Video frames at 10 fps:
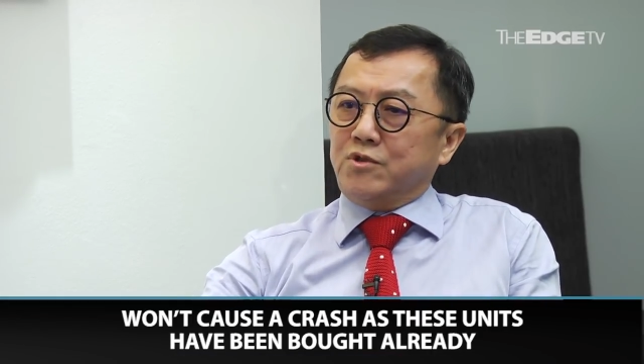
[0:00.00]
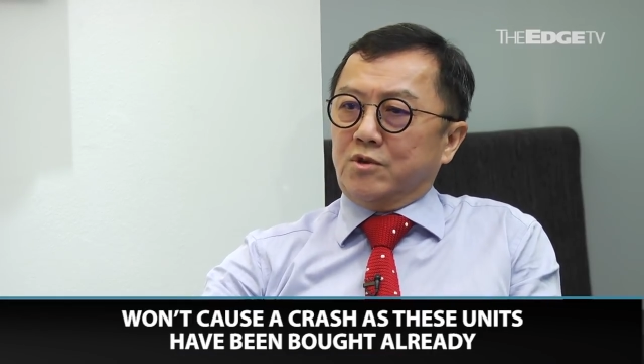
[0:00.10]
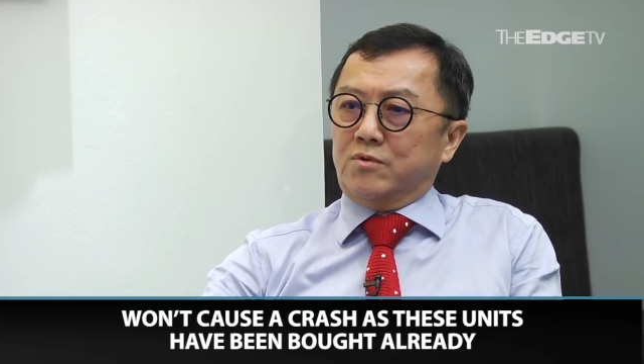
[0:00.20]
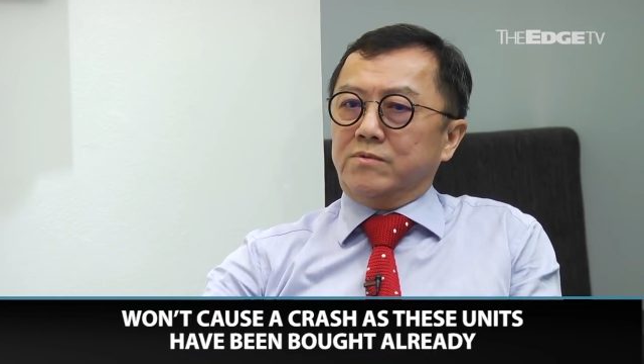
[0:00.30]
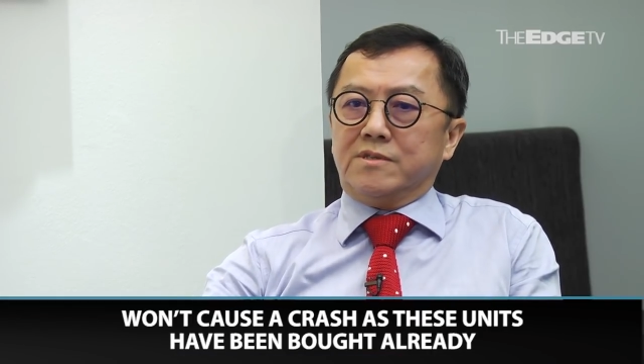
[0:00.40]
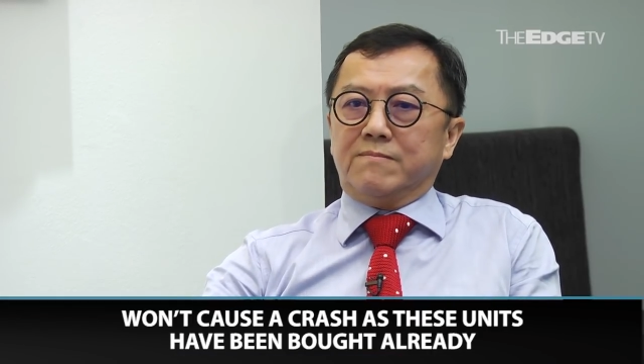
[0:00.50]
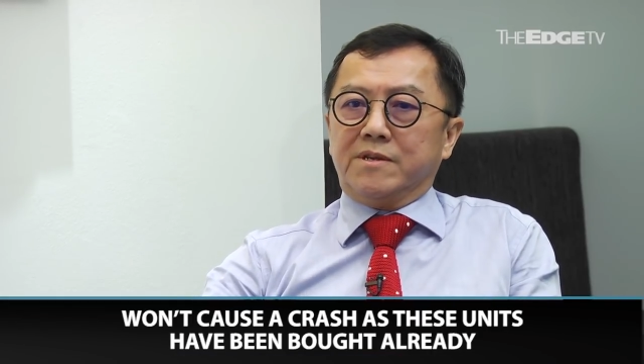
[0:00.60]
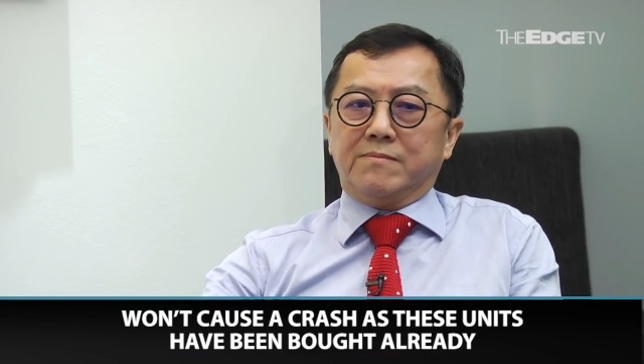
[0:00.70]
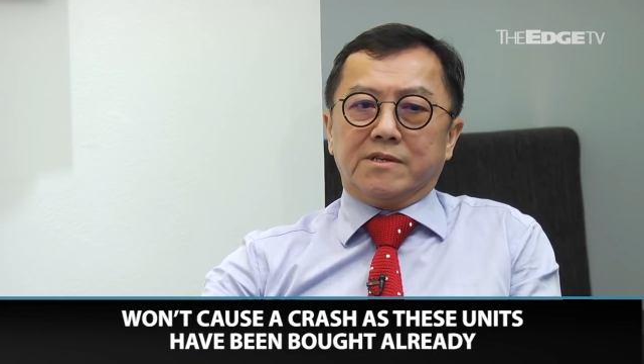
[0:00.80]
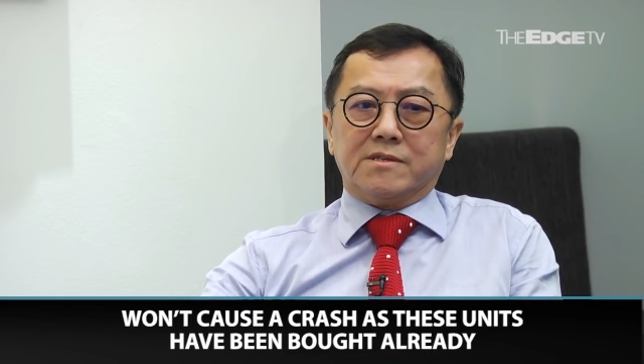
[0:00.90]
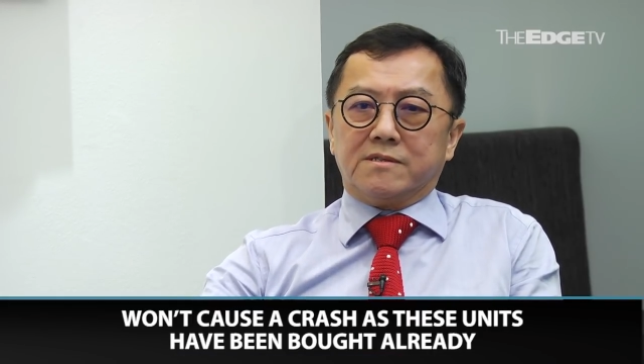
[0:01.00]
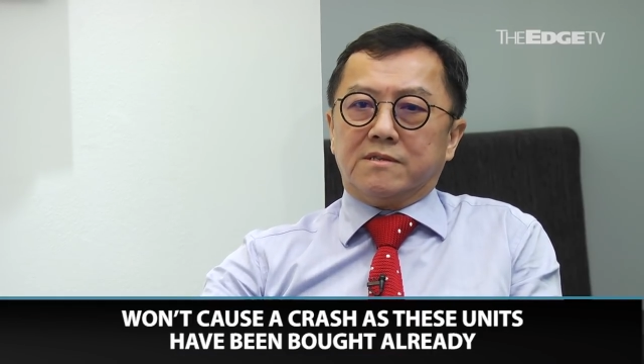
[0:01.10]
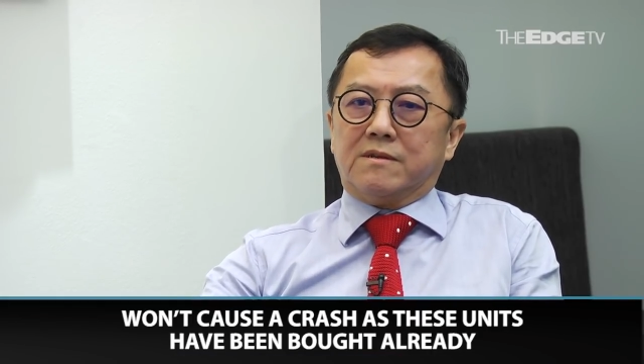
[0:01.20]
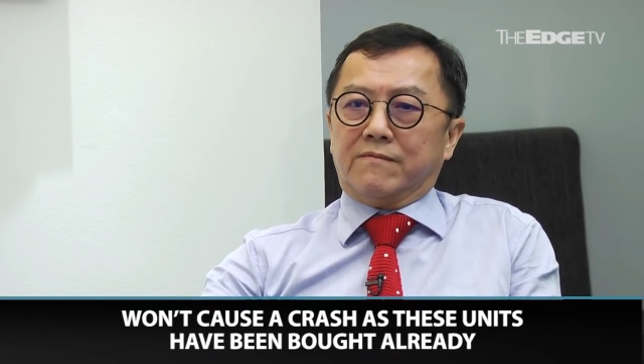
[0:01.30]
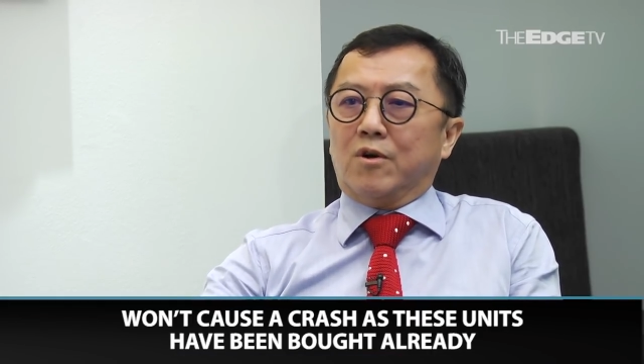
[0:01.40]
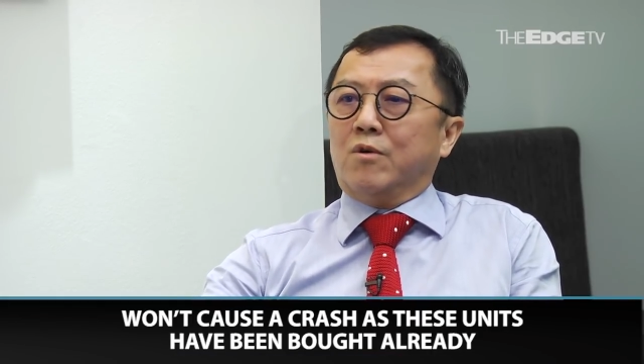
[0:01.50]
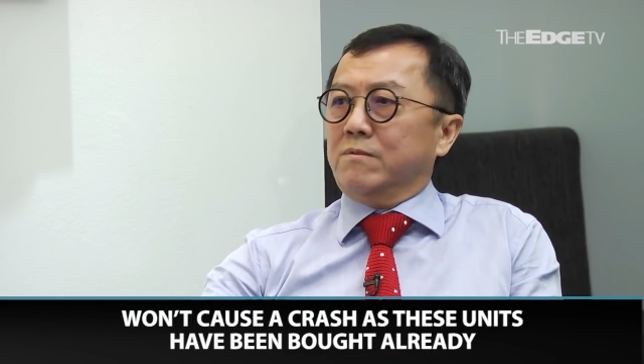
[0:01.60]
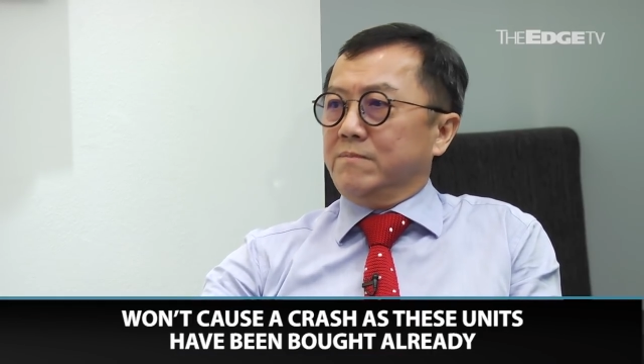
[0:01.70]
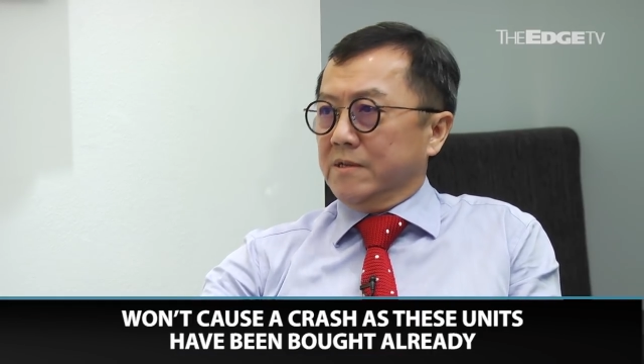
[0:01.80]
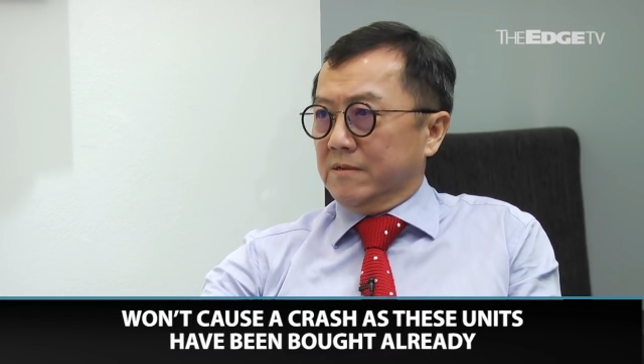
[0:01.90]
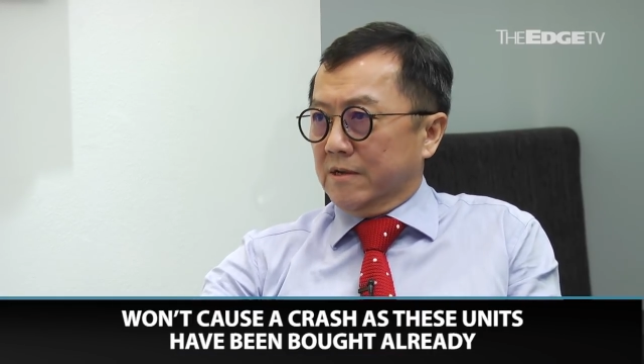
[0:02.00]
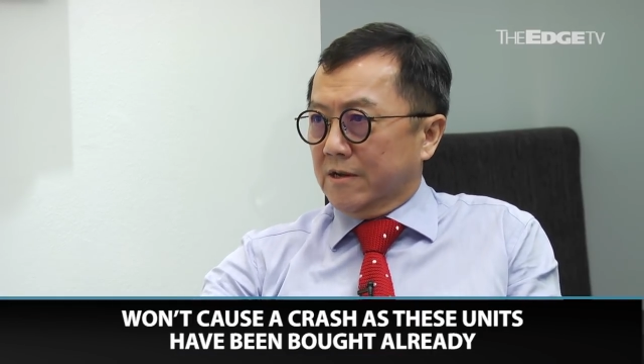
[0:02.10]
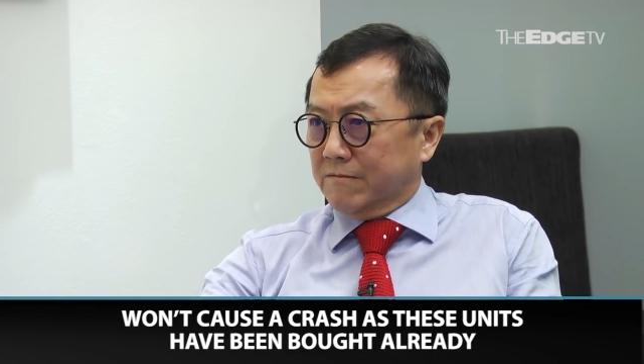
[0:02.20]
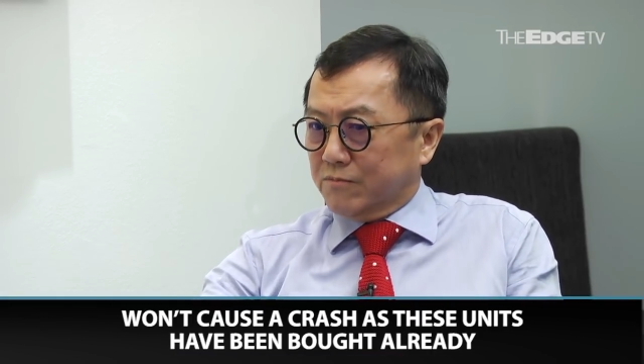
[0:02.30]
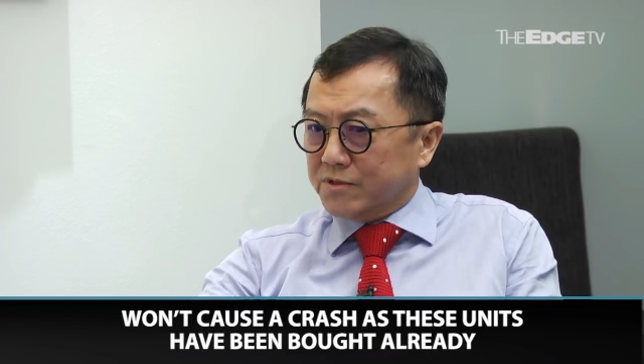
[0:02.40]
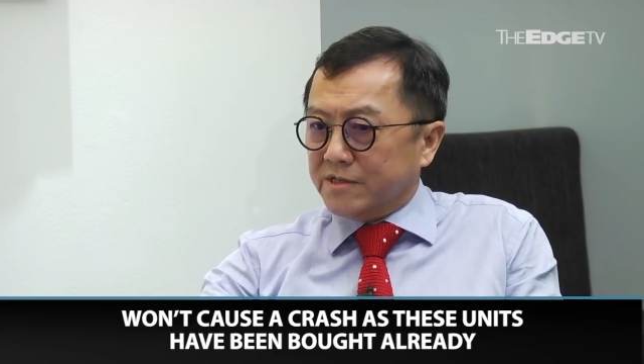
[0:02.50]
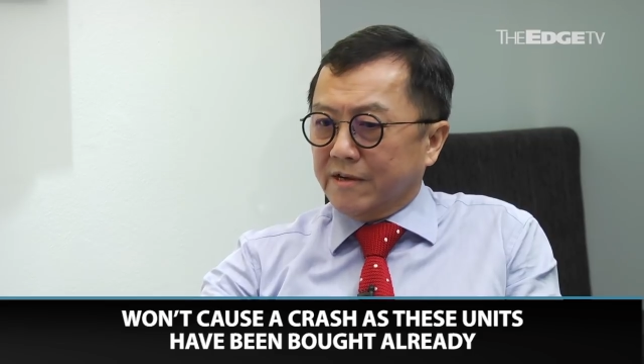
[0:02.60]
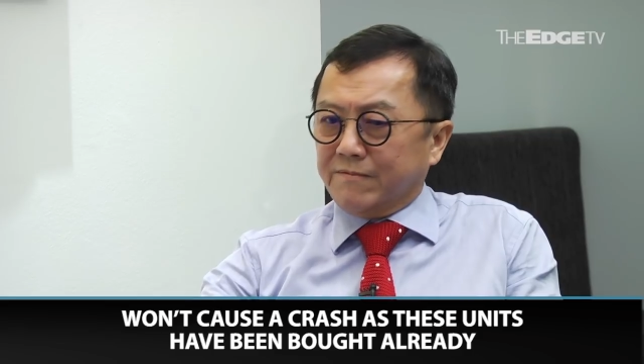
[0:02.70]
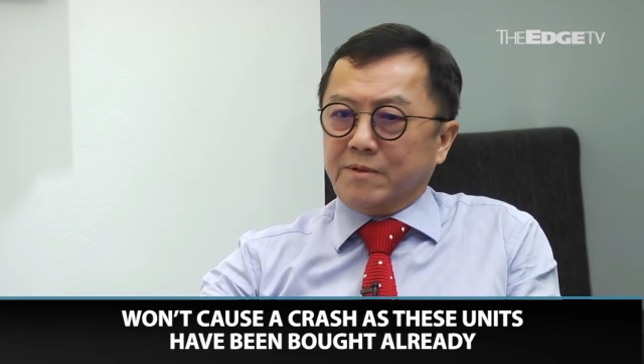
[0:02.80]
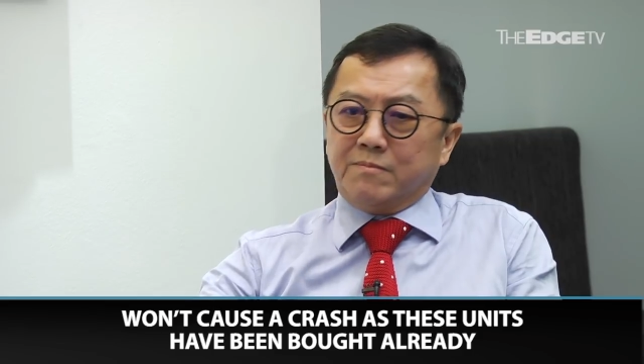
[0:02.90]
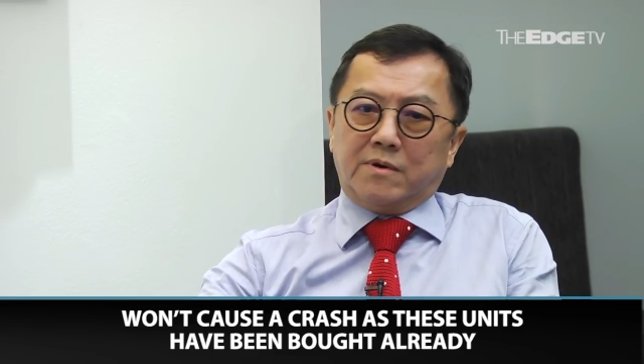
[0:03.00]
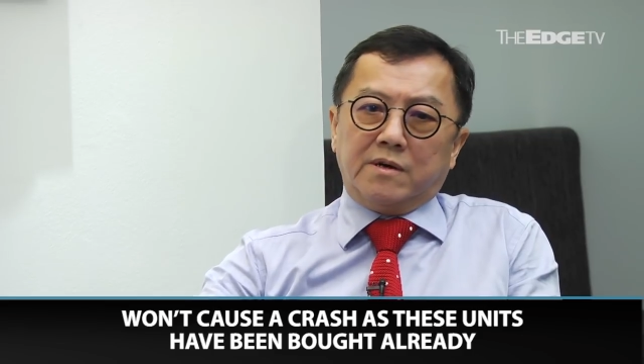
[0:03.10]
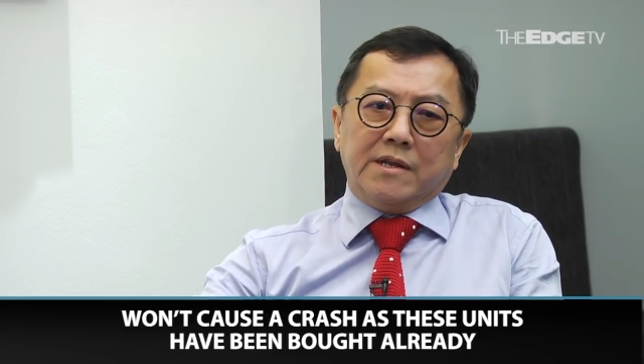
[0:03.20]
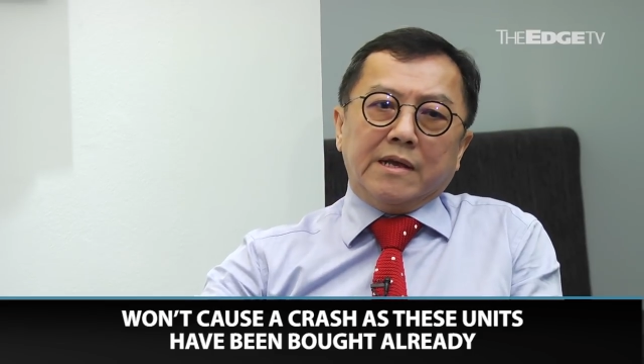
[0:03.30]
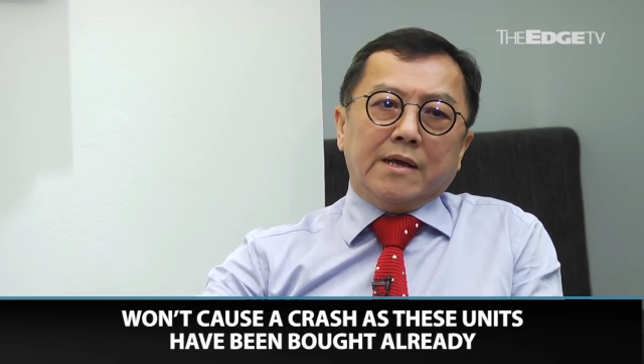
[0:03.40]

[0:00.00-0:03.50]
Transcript: No, simply because these have all been, mostly have been bought.